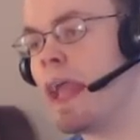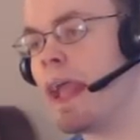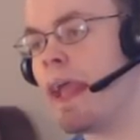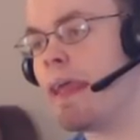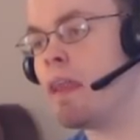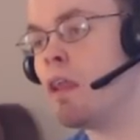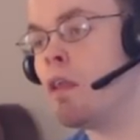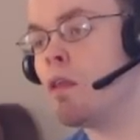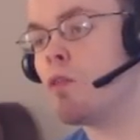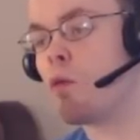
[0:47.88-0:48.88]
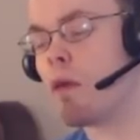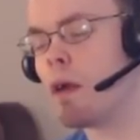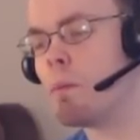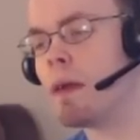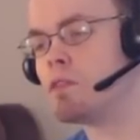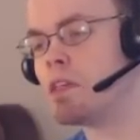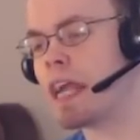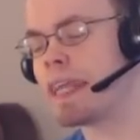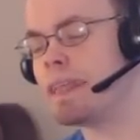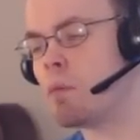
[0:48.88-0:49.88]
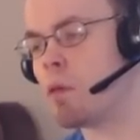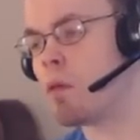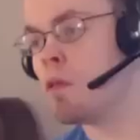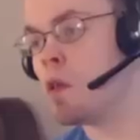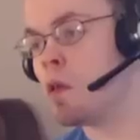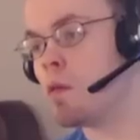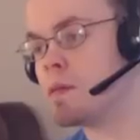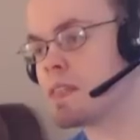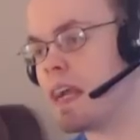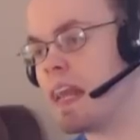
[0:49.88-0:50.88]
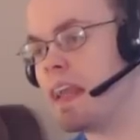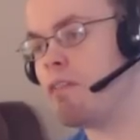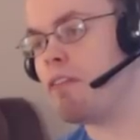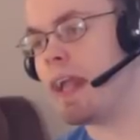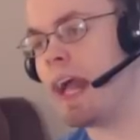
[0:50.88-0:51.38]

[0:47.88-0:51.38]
and the Royal Mail tracking number was kind of iffy.